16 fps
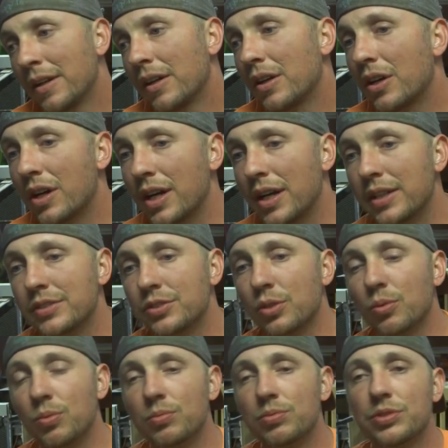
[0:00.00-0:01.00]
All right.
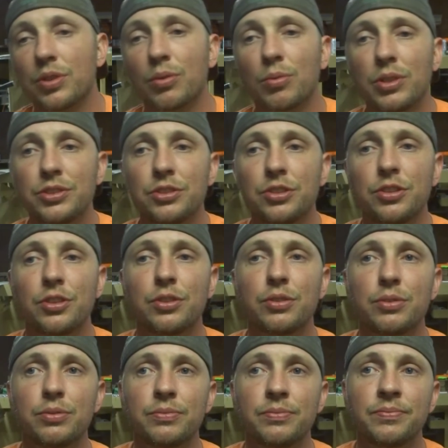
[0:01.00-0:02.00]
So what you
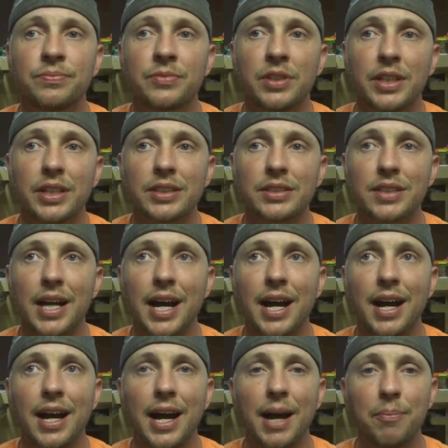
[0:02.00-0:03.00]
do is
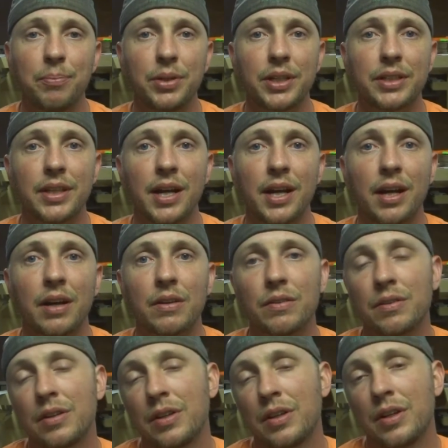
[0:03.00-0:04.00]
I picked
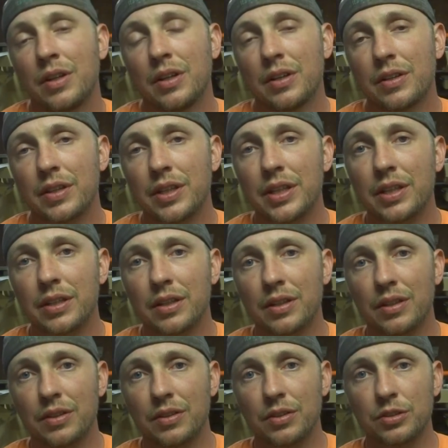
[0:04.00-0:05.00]
out
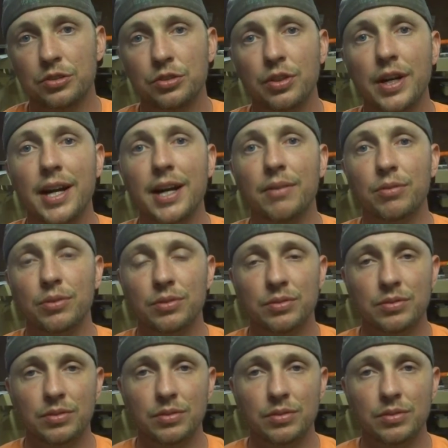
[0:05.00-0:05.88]
the travel.